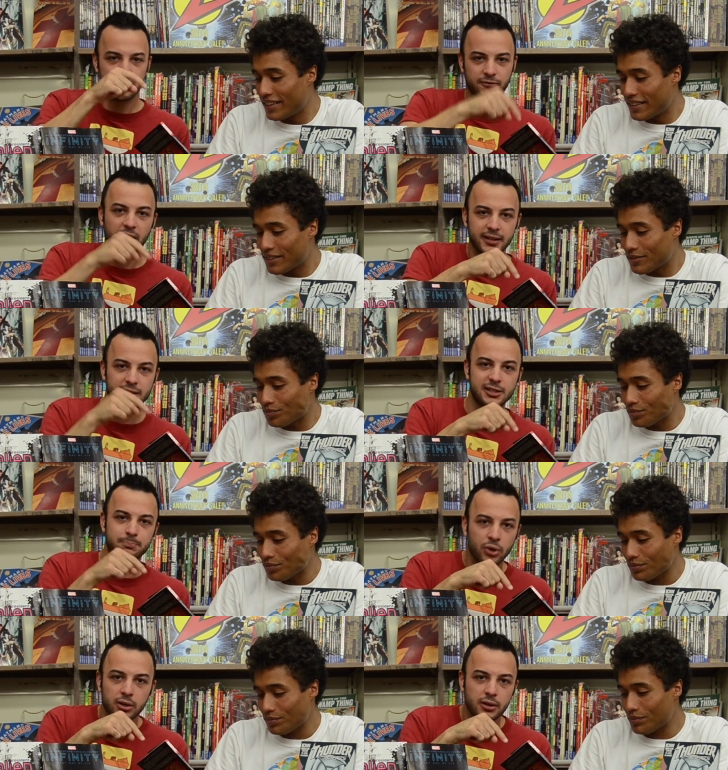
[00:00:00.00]
Speaker 1: to find this
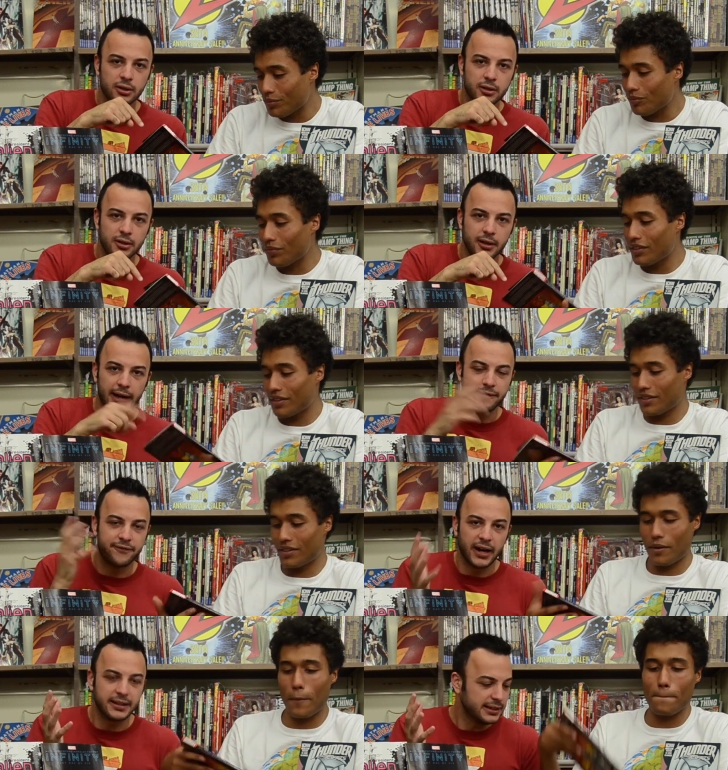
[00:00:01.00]
book, and
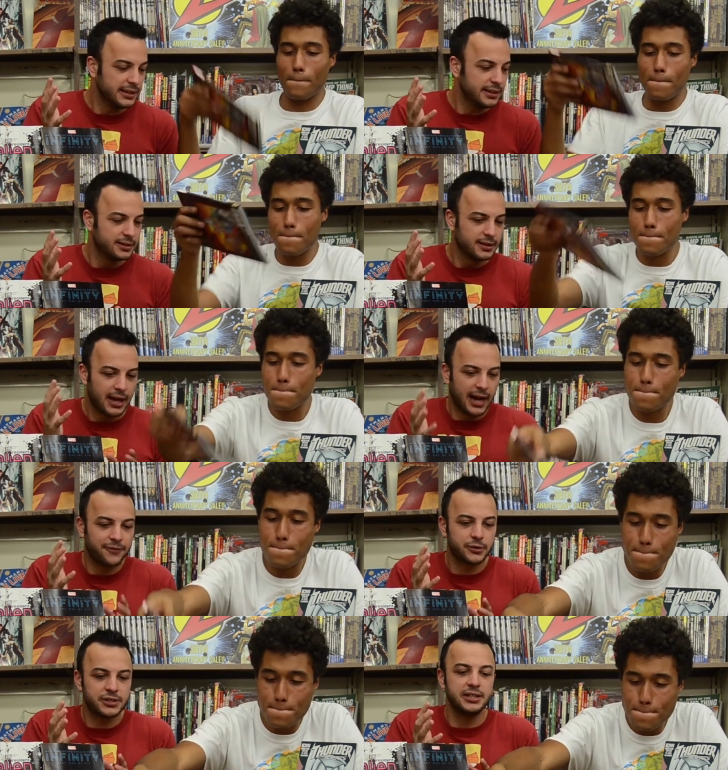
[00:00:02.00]
finally,
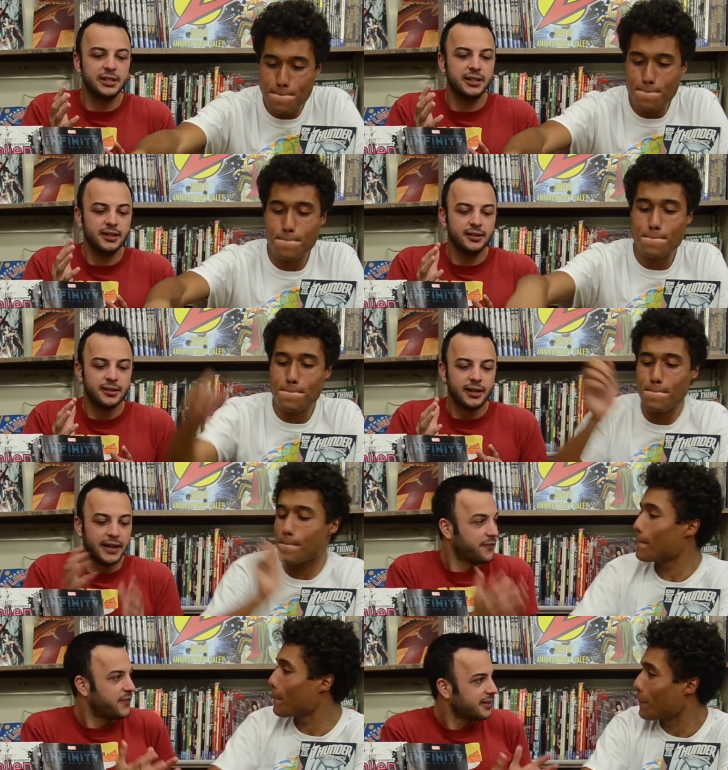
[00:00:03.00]
after seeing it,
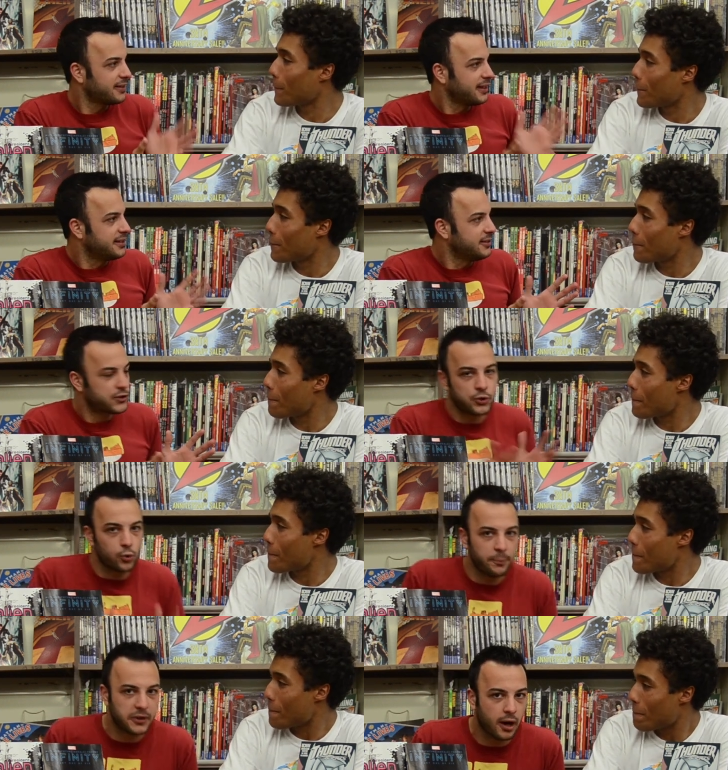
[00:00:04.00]
and the fact that they didn't
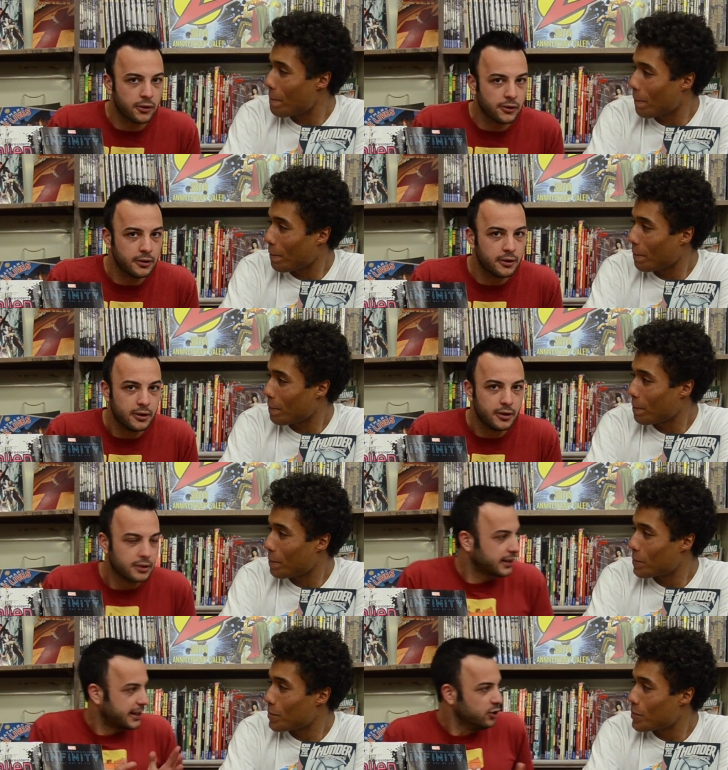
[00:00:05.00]
screw up the color,
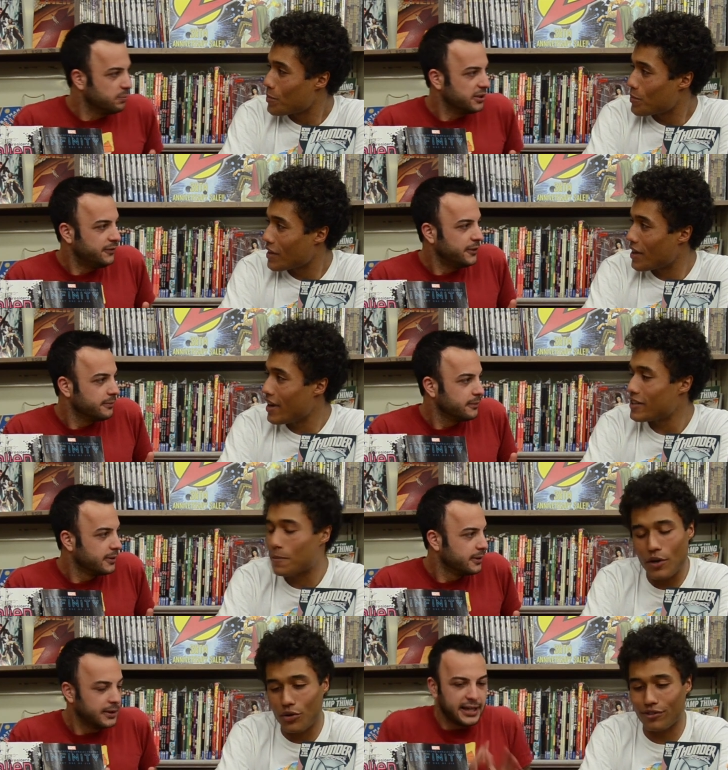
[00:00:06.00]
like, can you believe it? It's
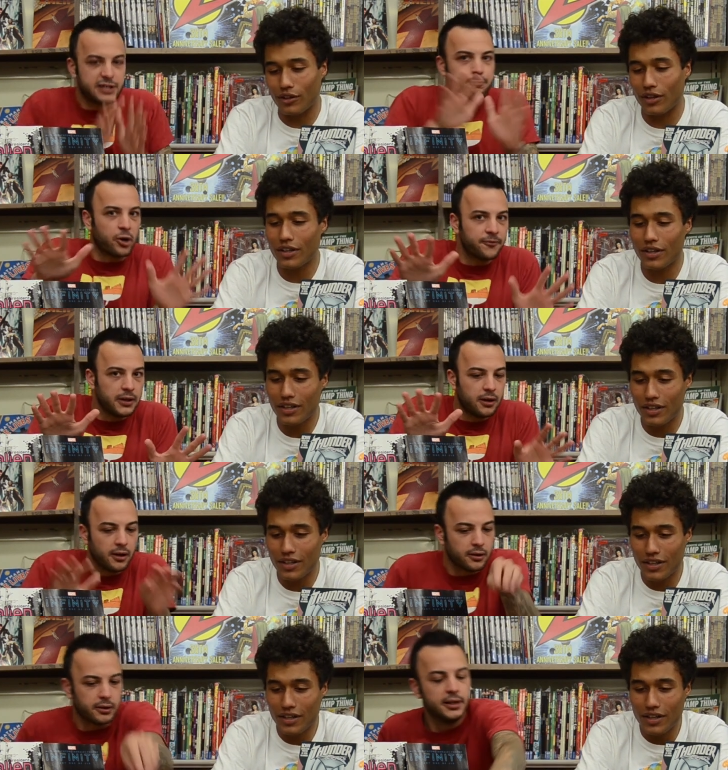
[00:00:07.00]
beautiful. It's perfect
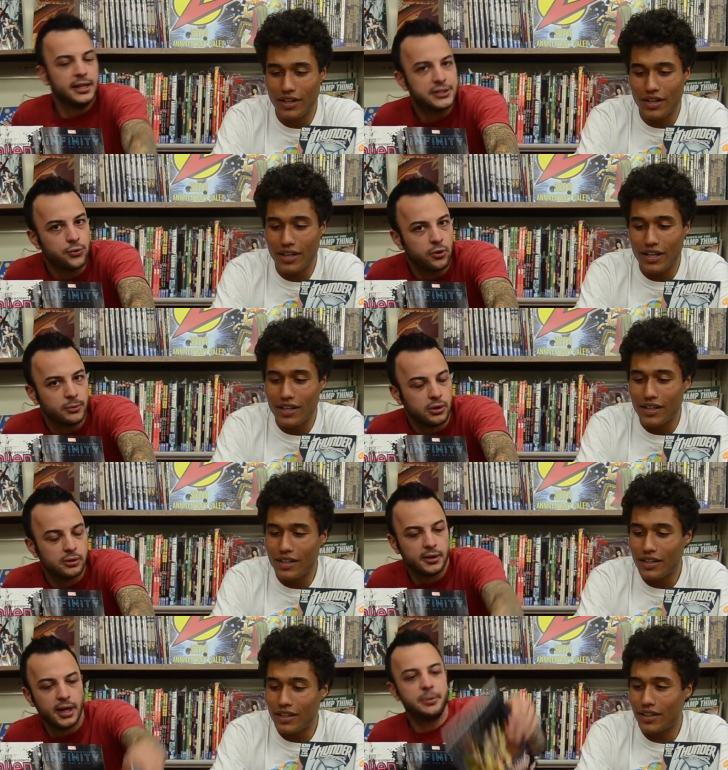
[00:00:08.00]
color. It's normal.
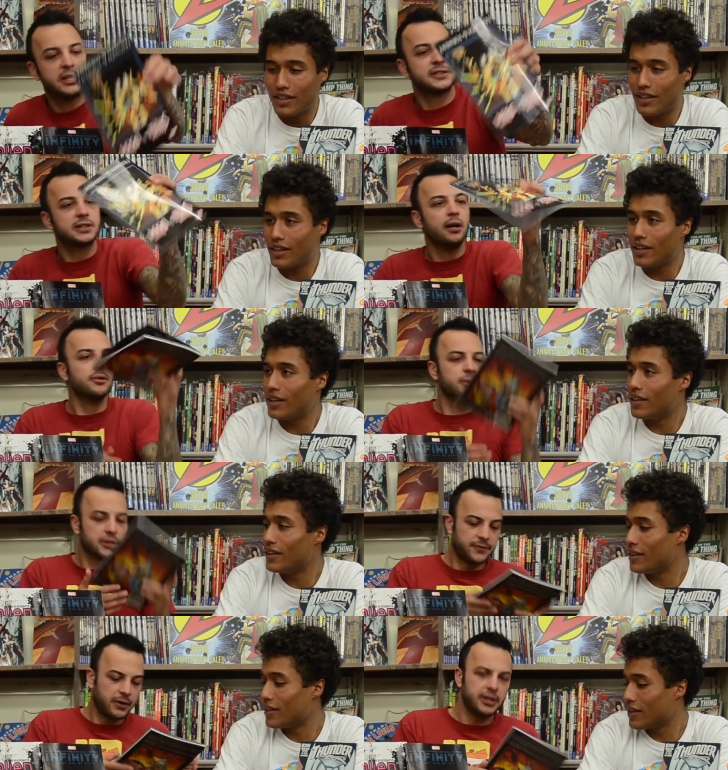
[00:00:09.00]
And because the color is
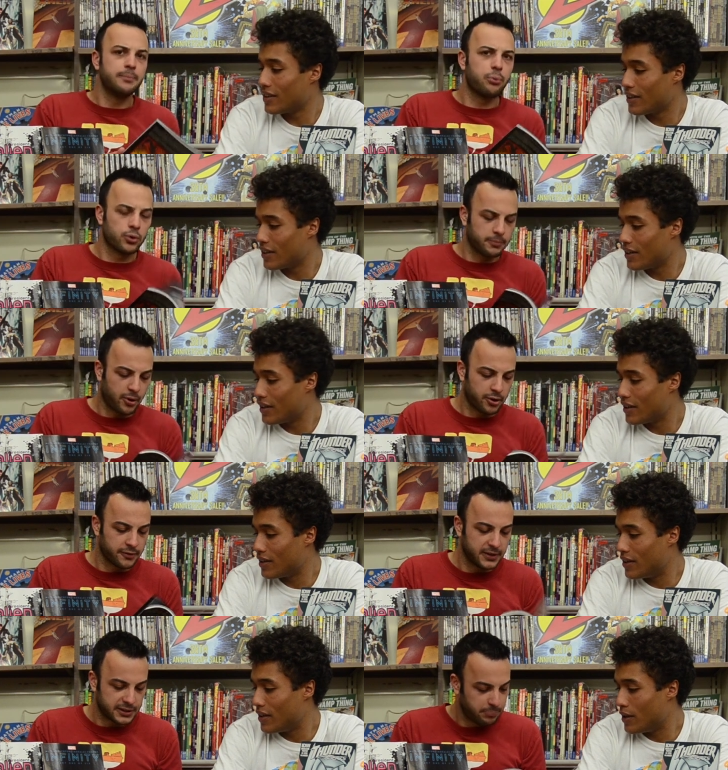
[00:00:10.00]
a very important part
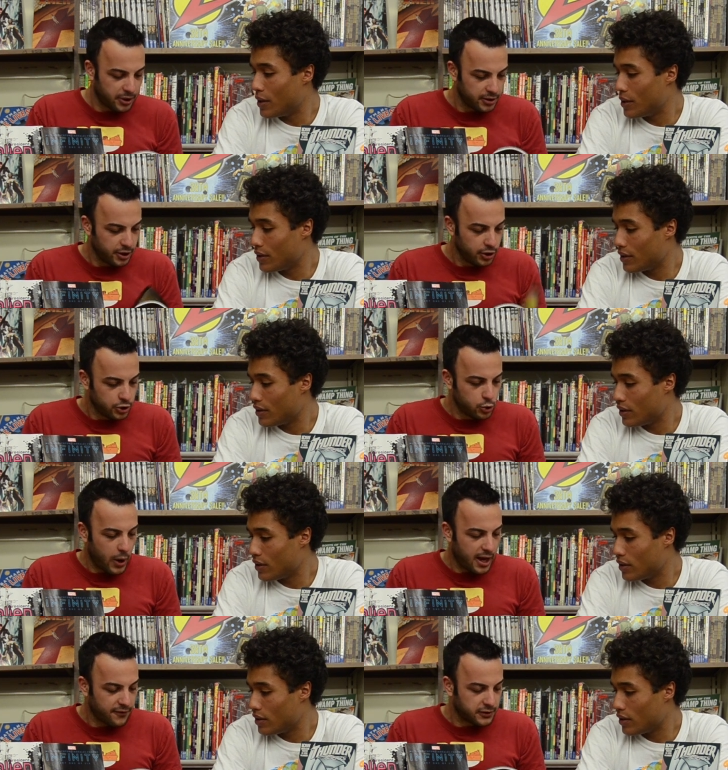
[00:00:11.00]
of this, but you
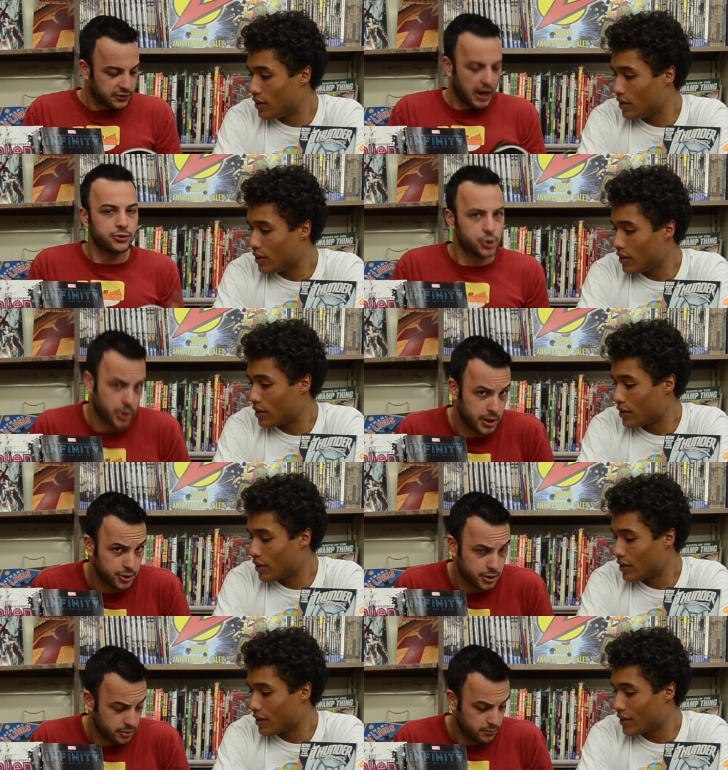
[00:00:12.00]
have Doctor
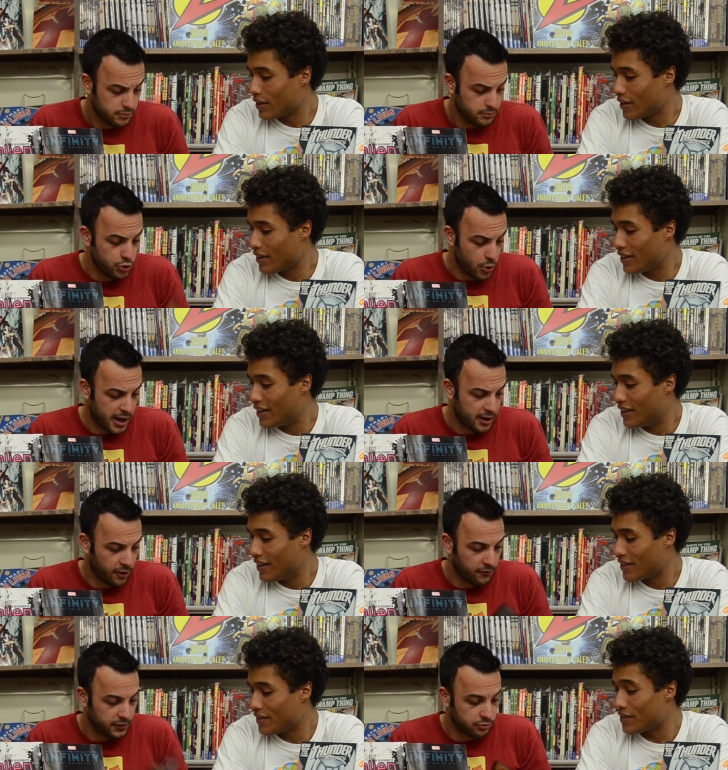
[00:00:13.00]
Strange, you
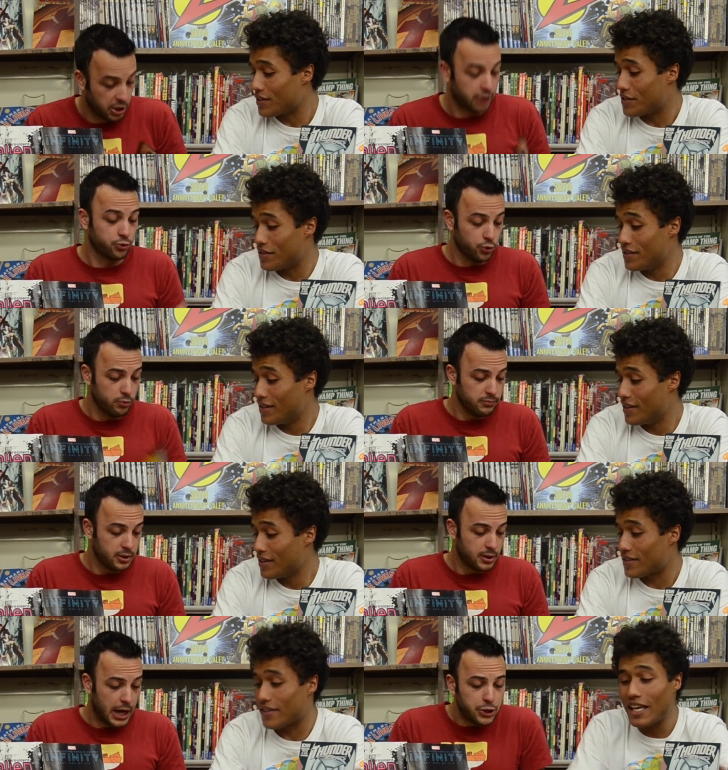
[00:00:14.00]
have Doctor Doom,
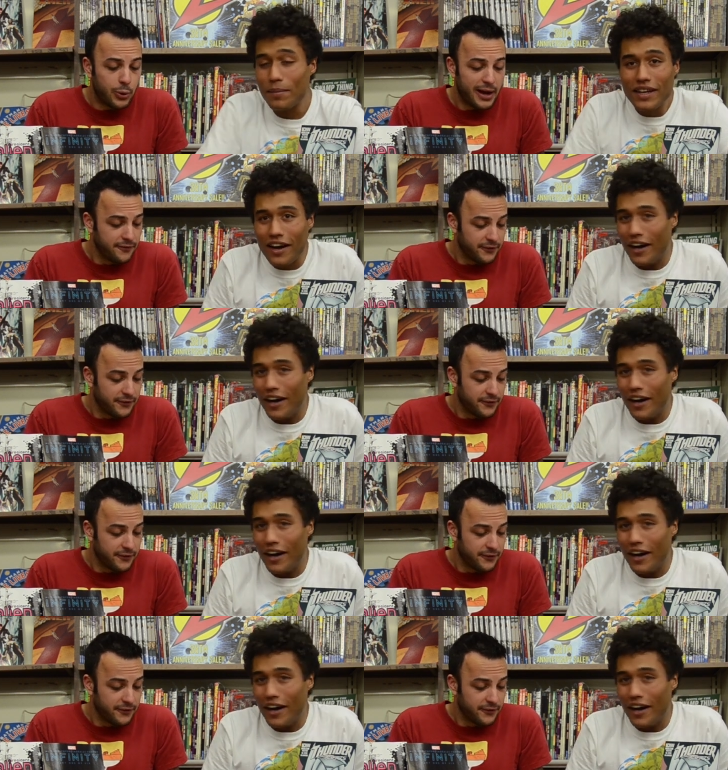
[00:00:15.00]
and you have